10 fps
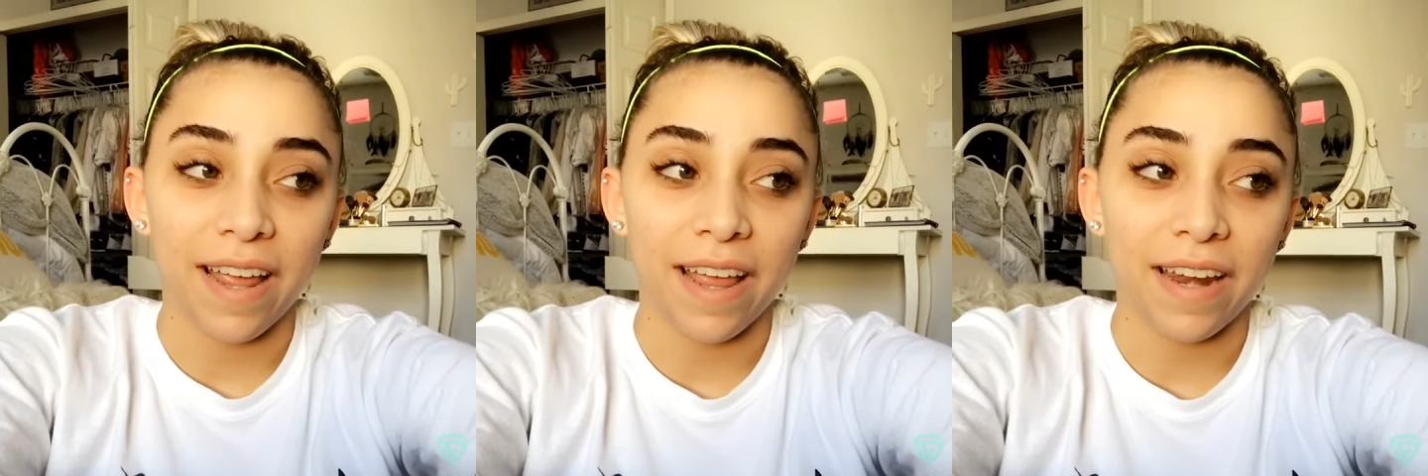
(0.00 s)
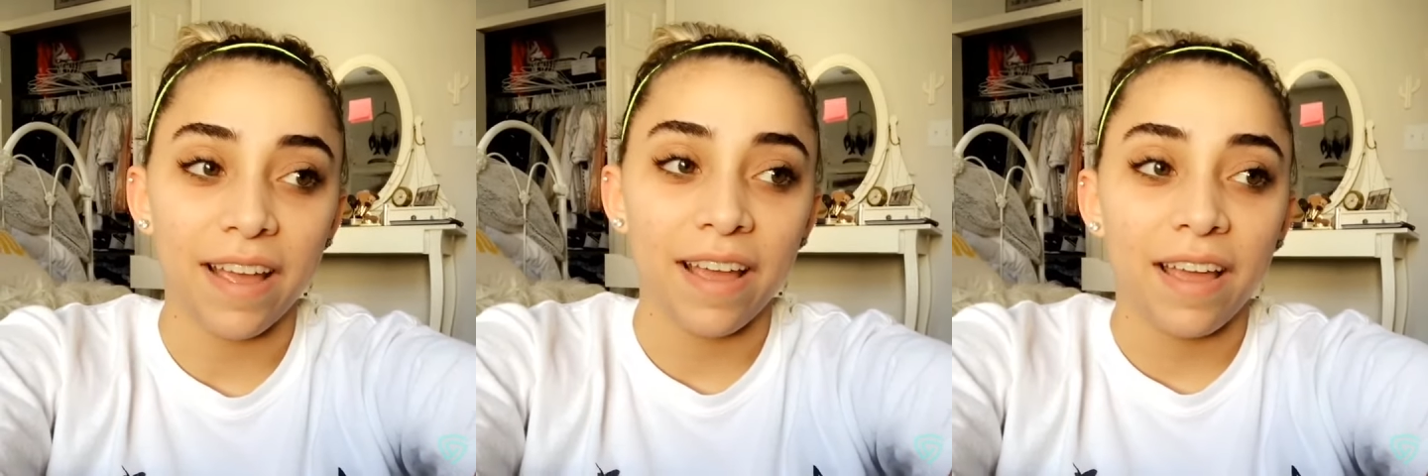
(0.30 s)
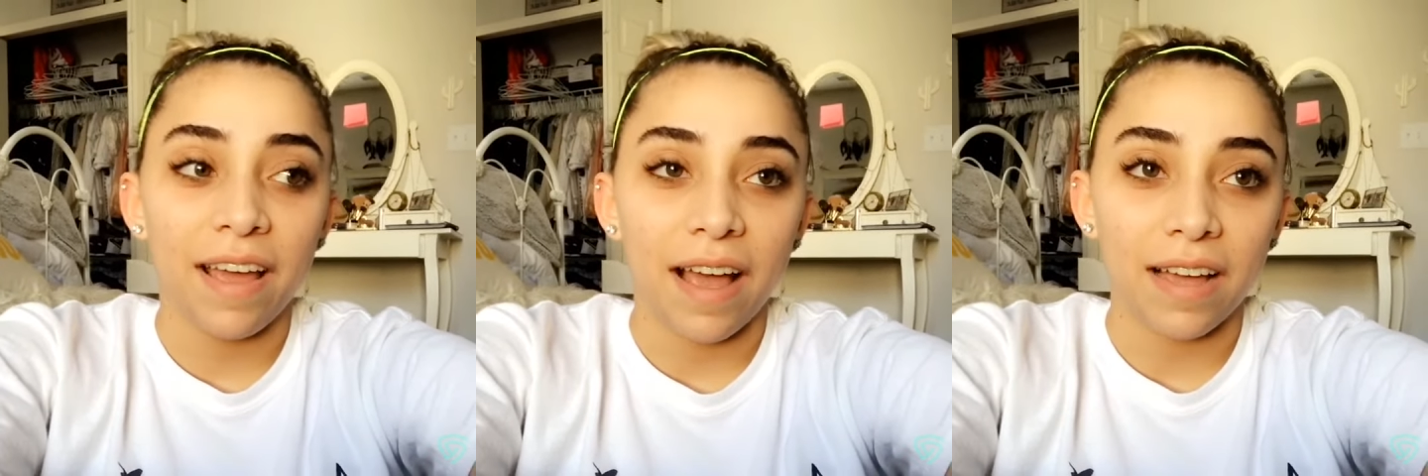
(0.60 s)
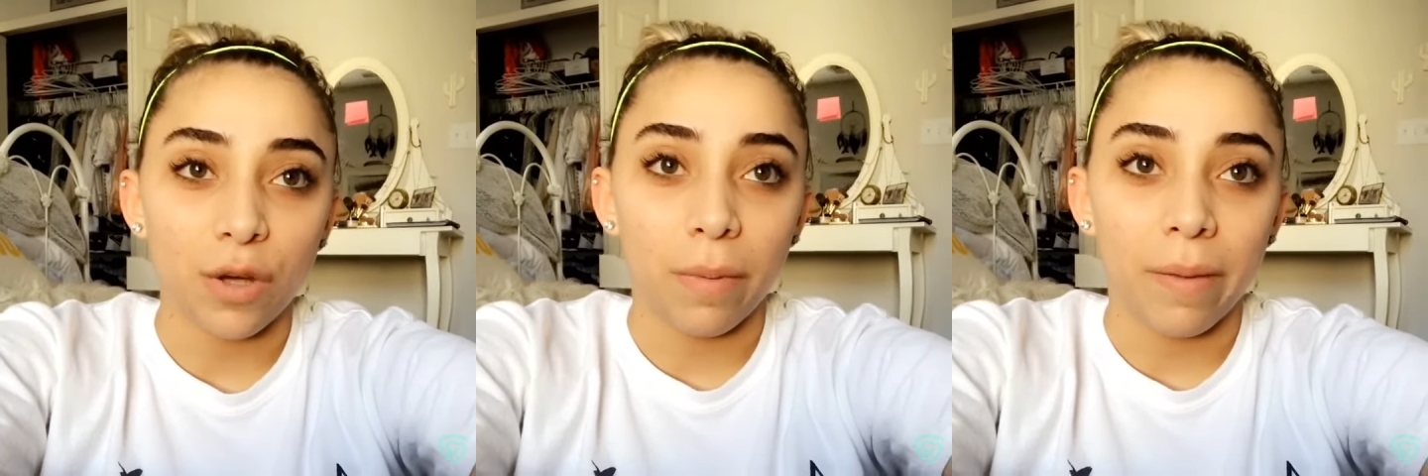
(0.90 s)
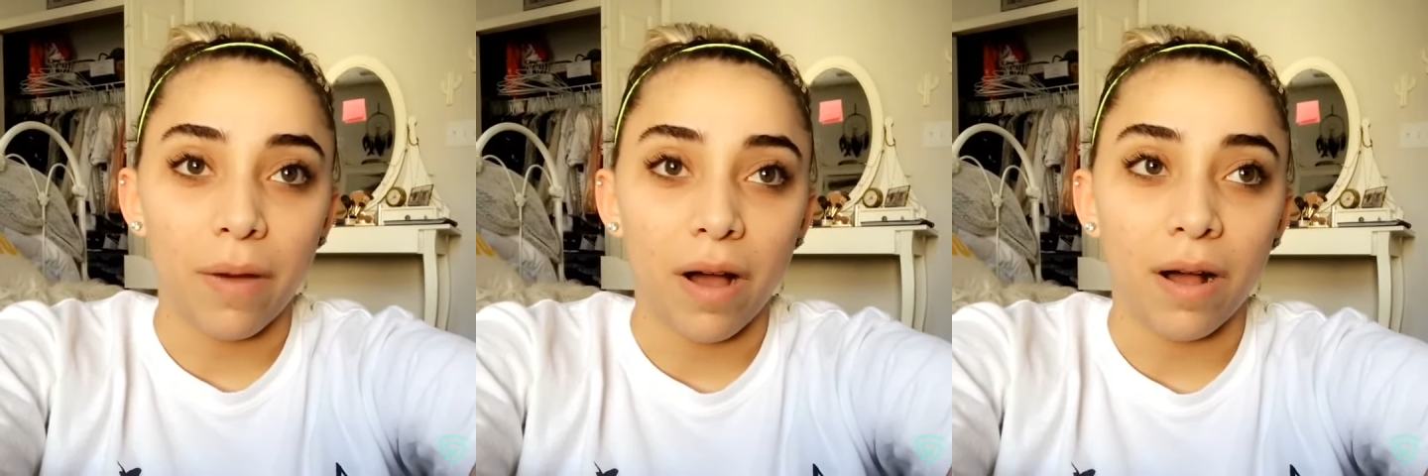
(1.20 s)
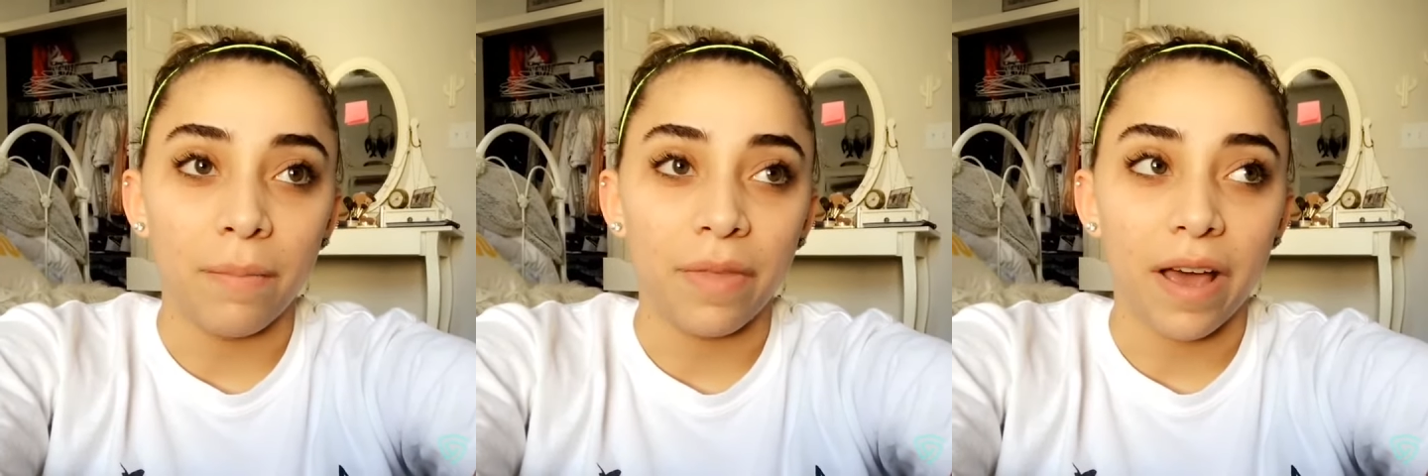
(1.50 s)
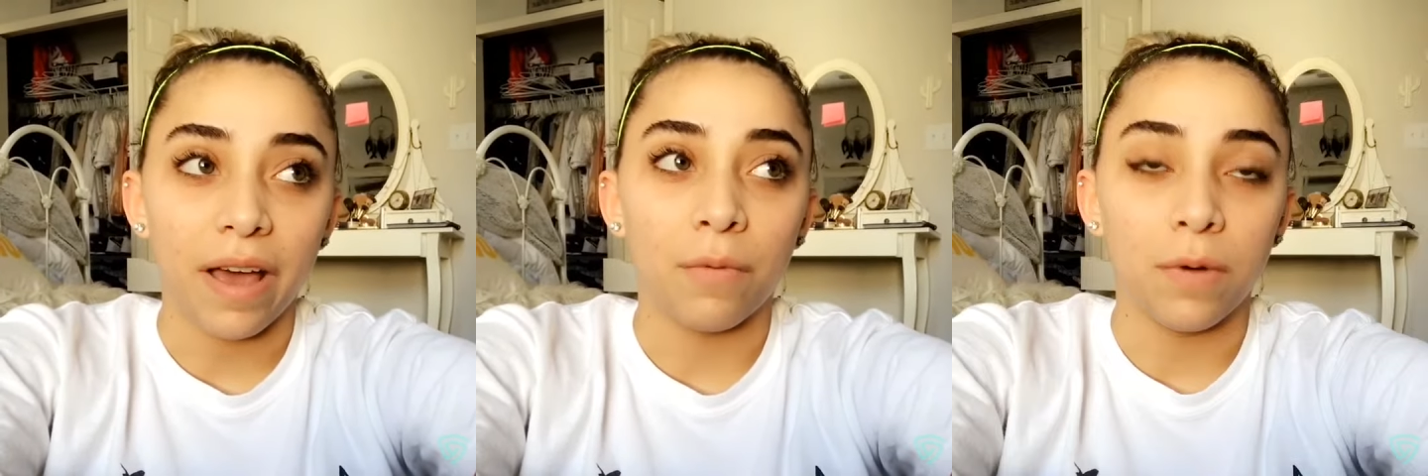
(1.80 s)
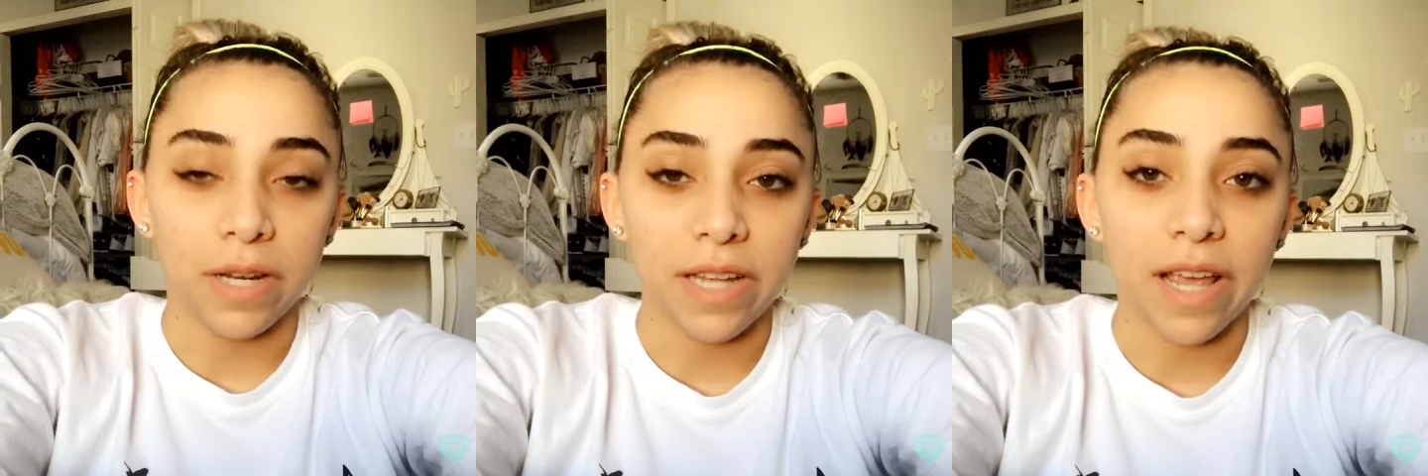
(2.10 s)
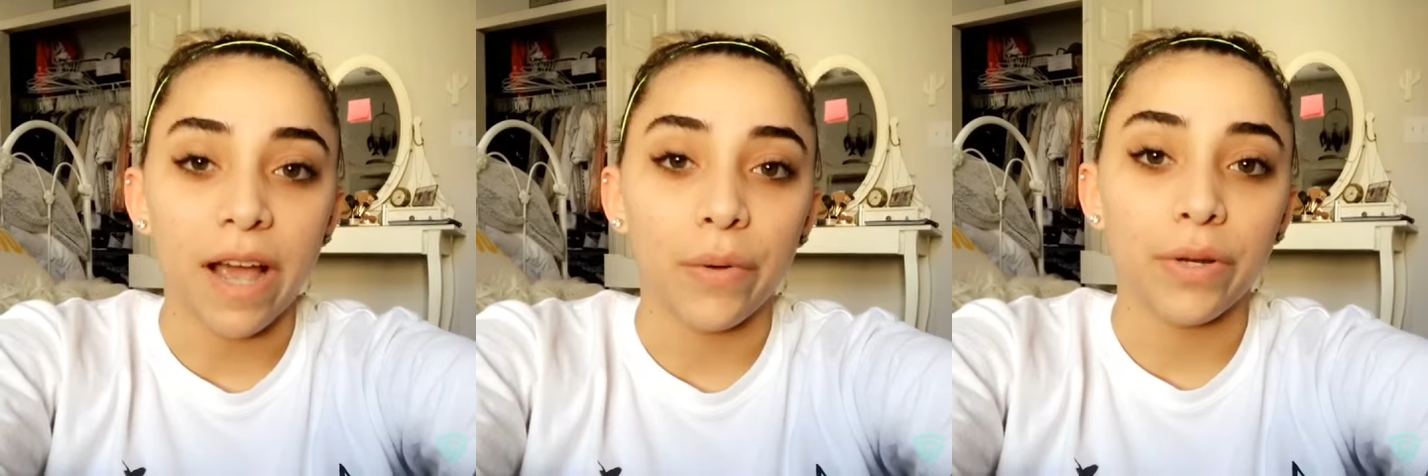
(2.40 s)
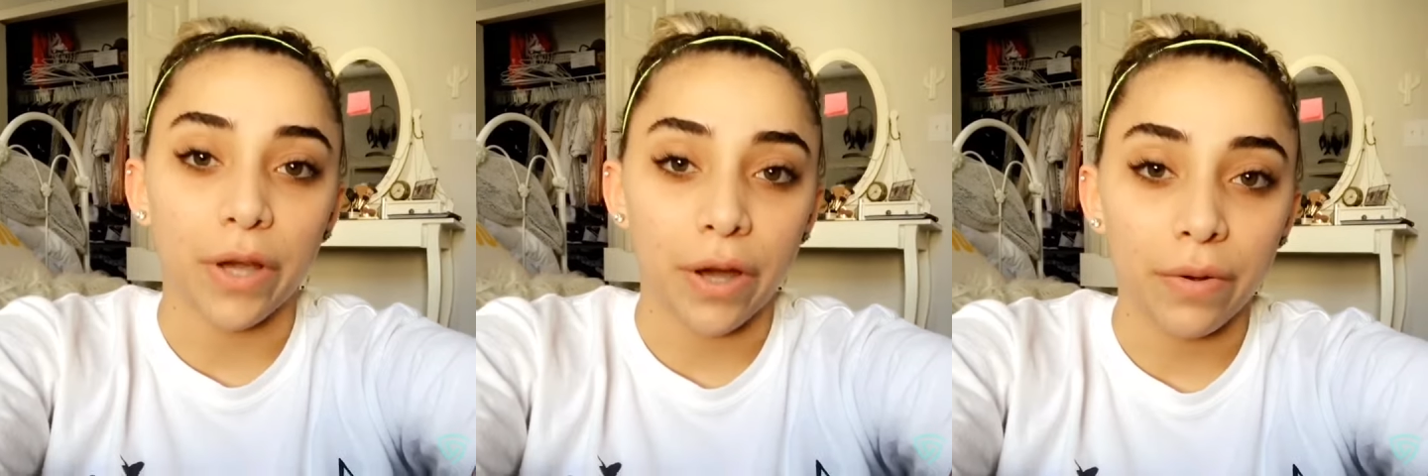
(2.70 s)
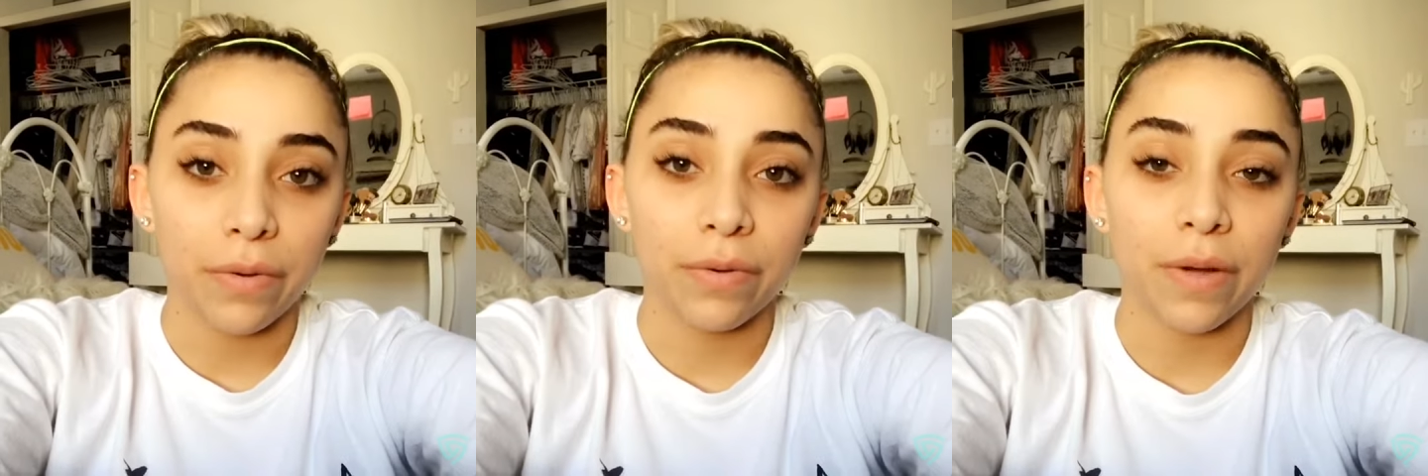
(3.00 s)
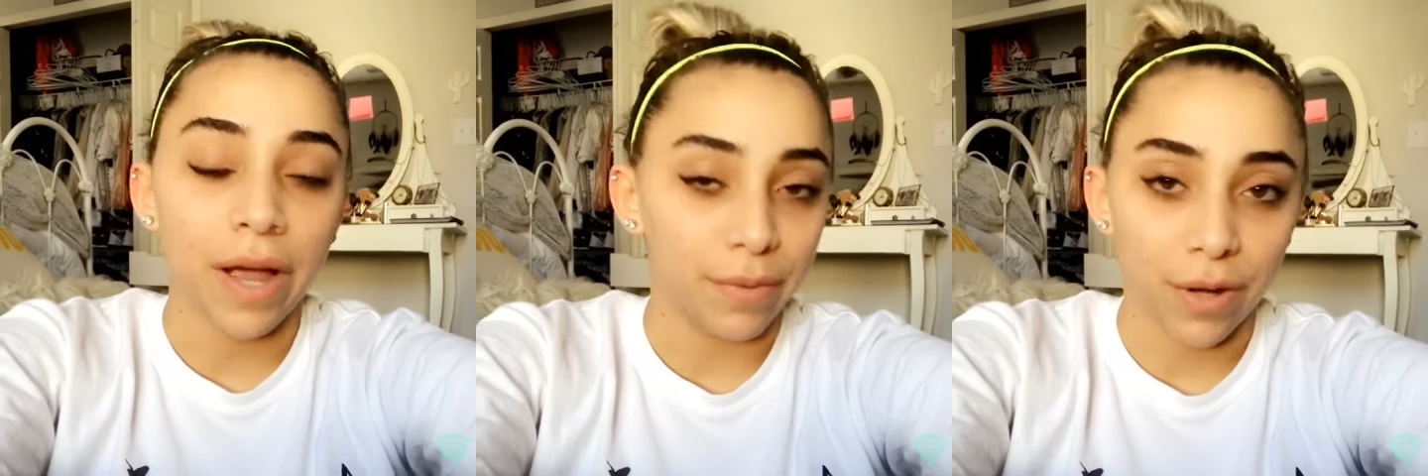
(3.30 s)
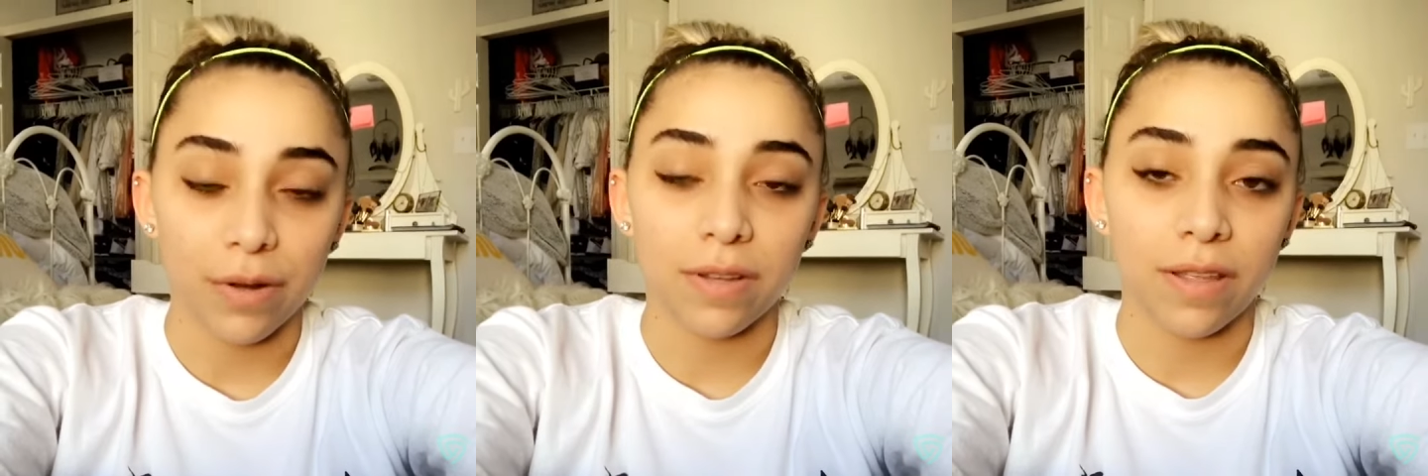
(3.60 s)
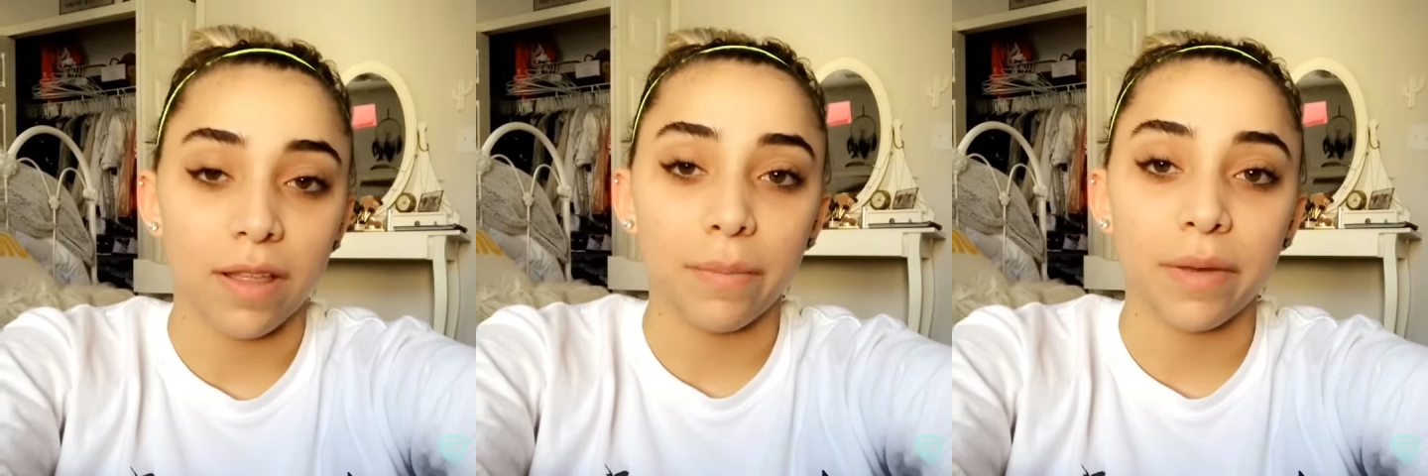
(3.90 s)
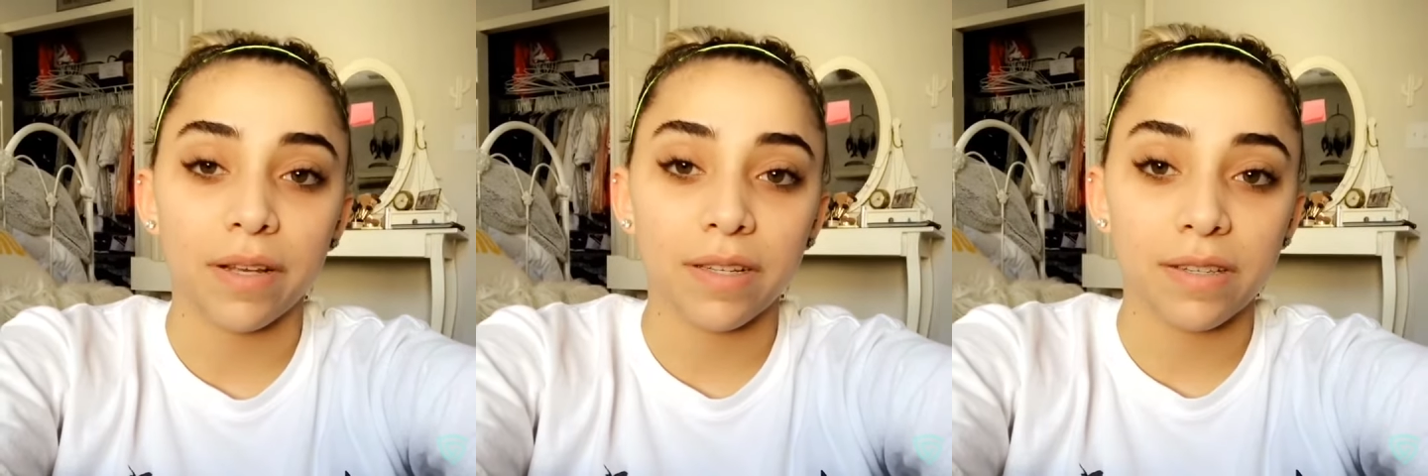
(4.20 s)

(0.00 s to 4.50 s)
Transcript: And I told my mom that one day I would go to the Olympics.